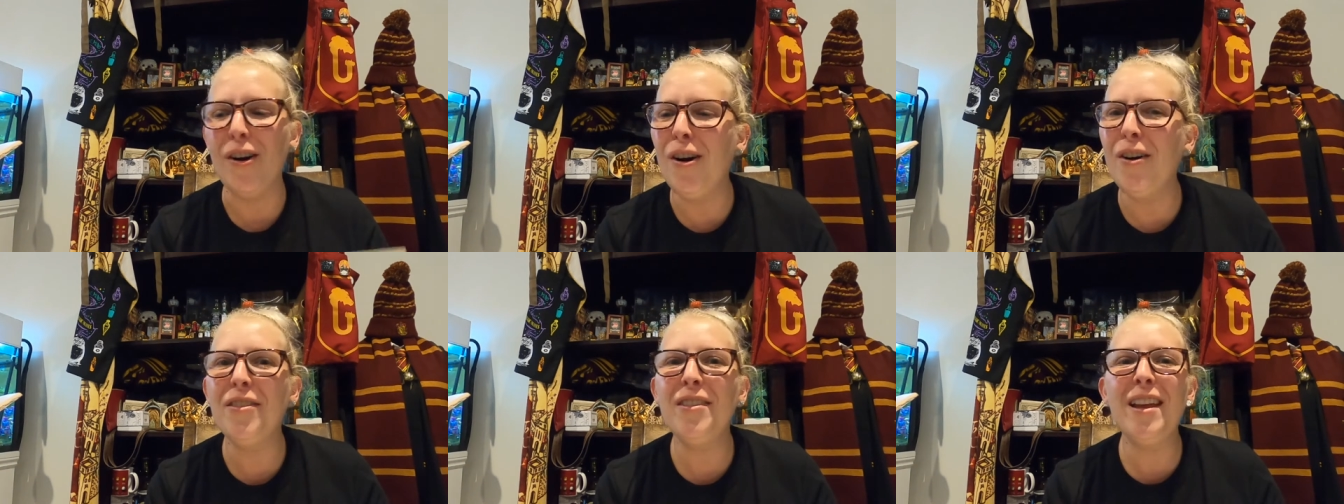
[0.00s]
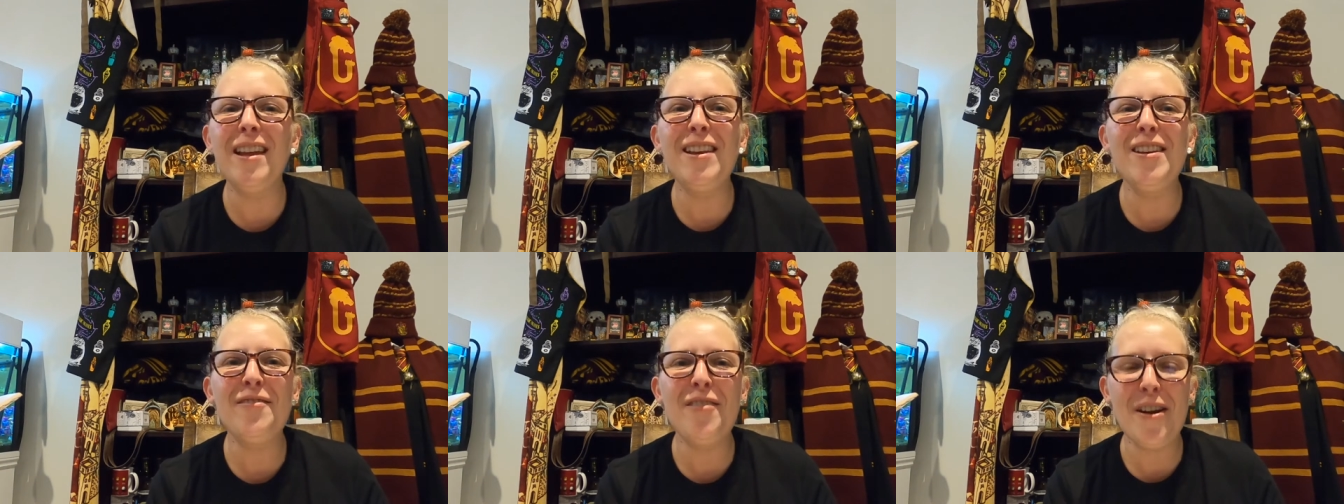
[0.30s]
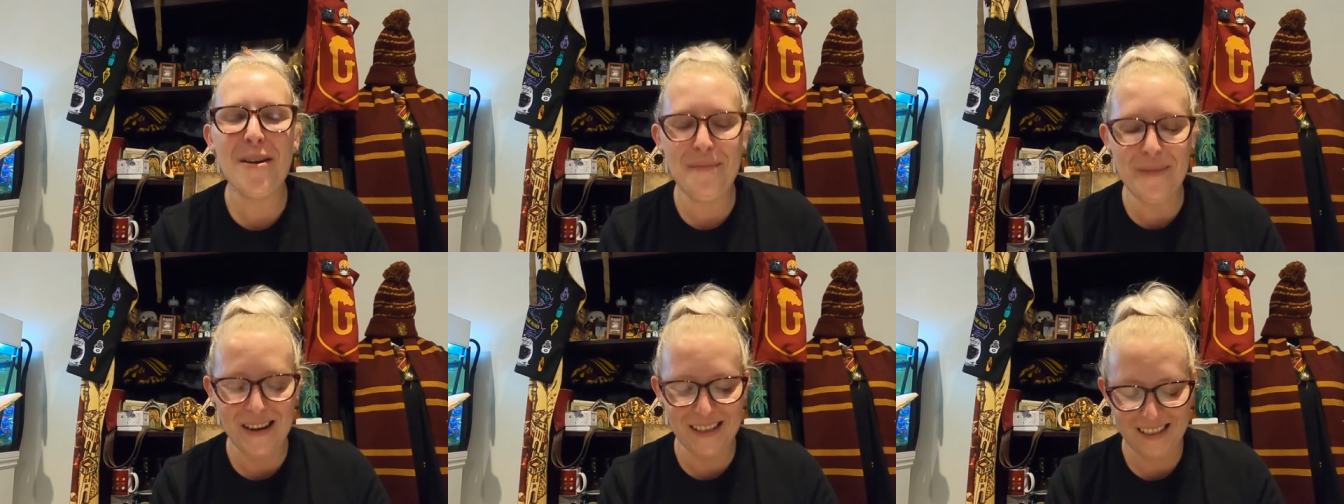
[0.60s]
Oh, thank you
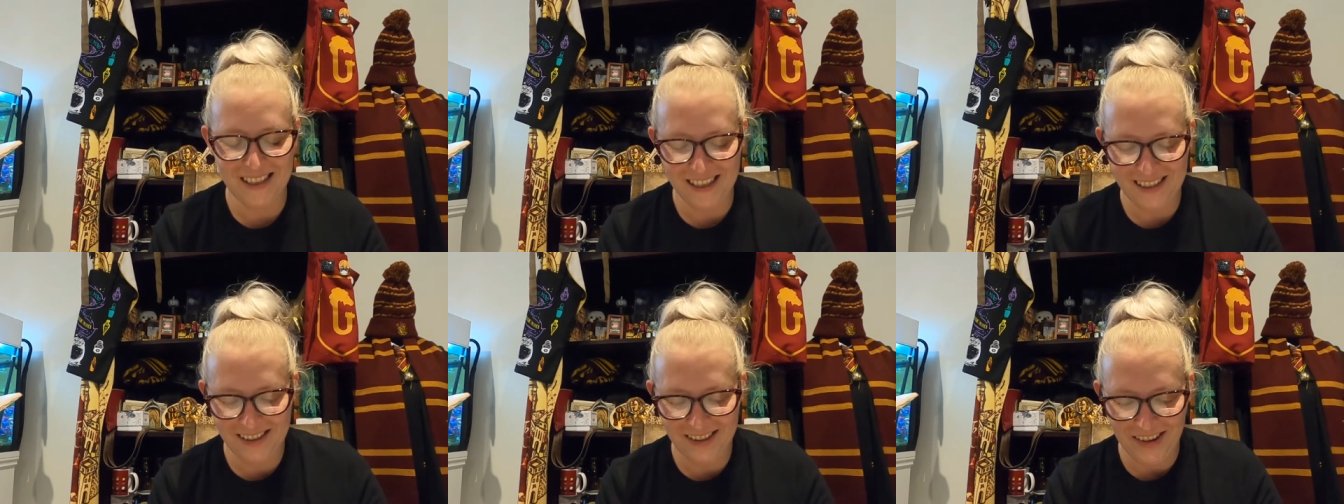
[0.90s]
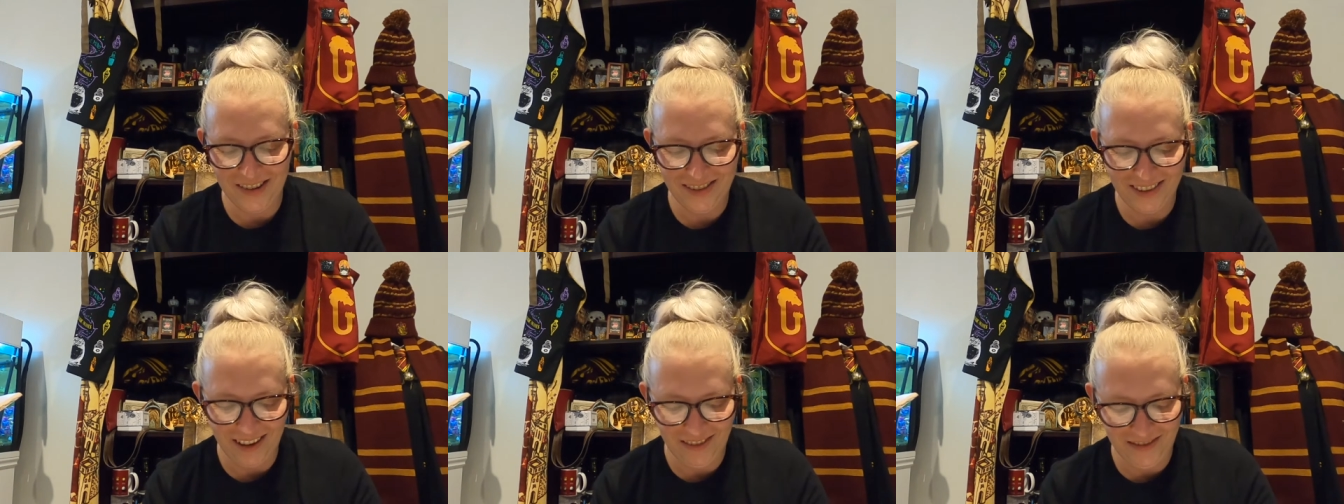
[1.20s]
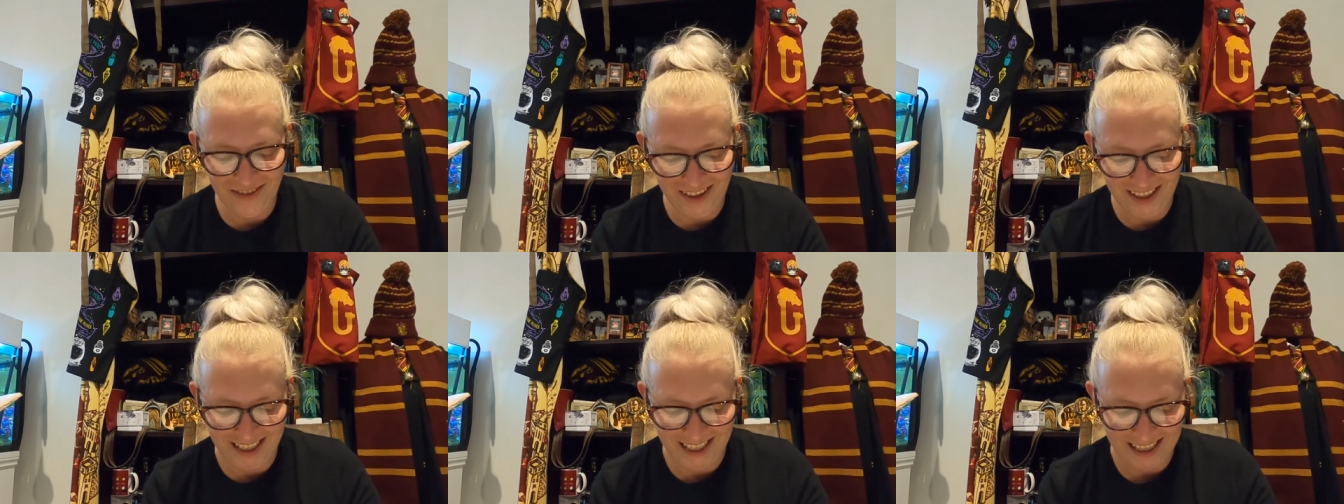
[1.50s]
very much. That's so
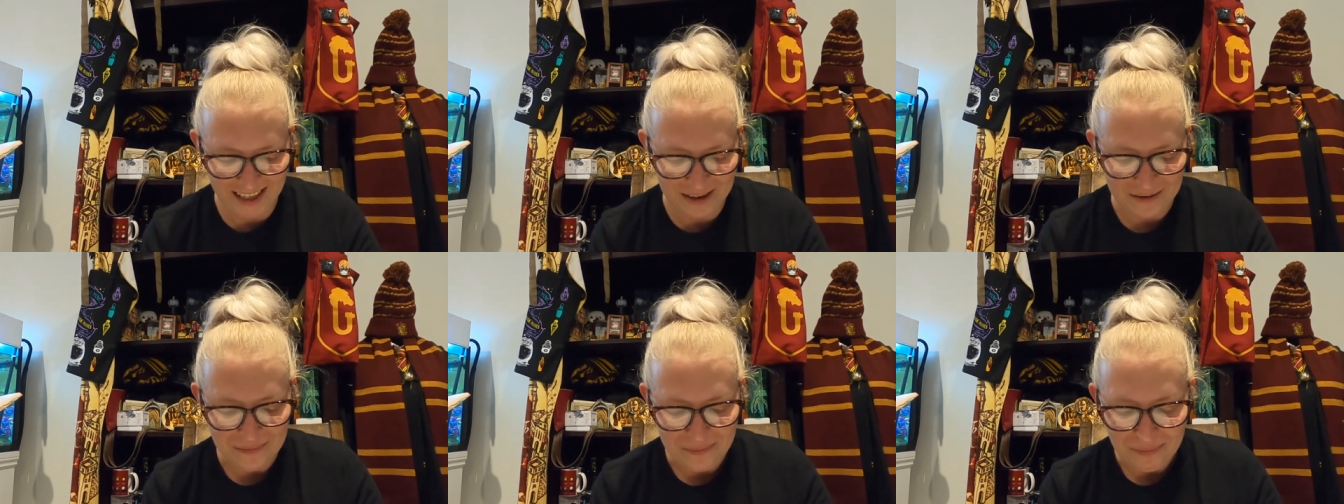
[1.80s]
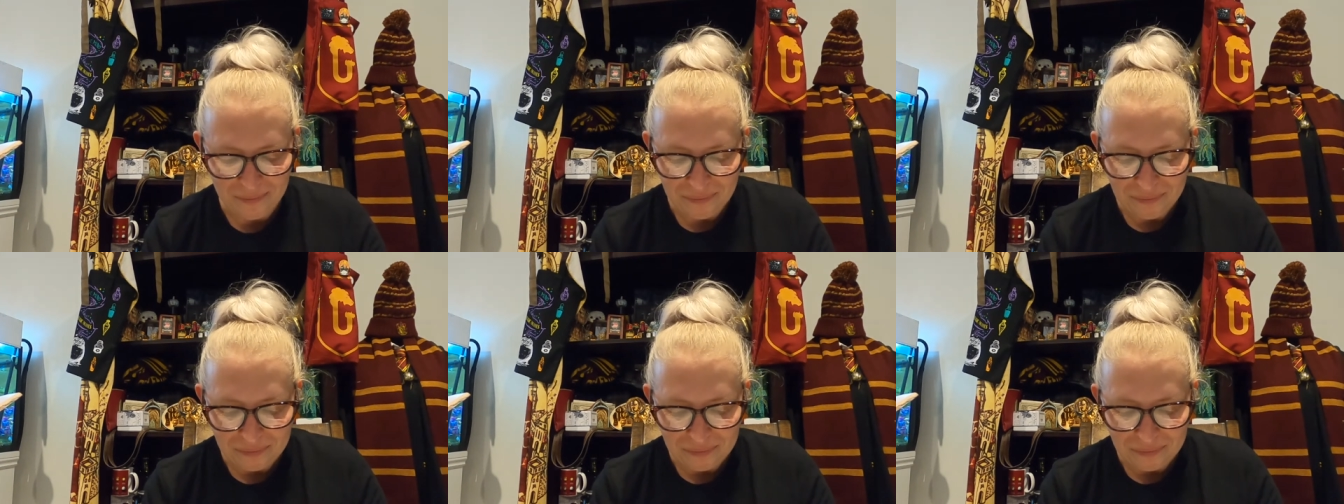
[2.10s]
lovely.